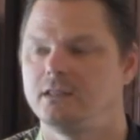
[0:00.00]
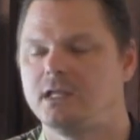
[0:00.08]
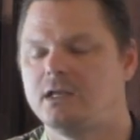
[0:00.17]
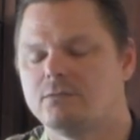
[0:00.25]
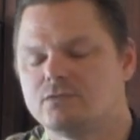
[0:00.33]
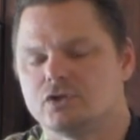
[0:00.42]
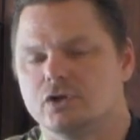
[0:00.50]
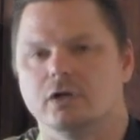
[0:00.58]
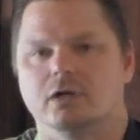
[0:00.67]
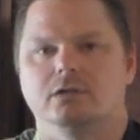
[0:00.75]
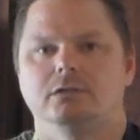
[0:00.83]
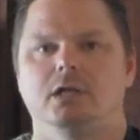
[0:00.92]
then
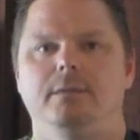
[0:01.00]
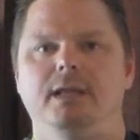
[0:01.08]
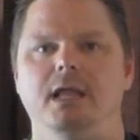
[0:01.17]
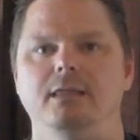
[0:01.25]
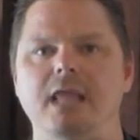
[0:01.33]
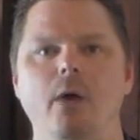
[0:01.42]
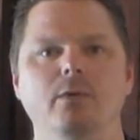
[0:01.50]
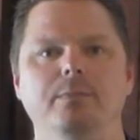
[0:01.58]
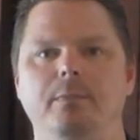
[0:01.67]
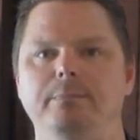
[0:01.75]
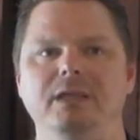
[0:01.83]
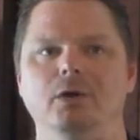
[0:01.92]
sure, I mean, that
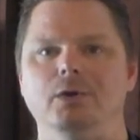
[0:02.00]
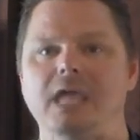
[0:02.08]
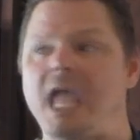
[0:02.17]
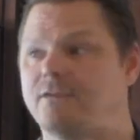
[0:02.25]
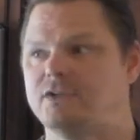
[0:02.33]
would be okay.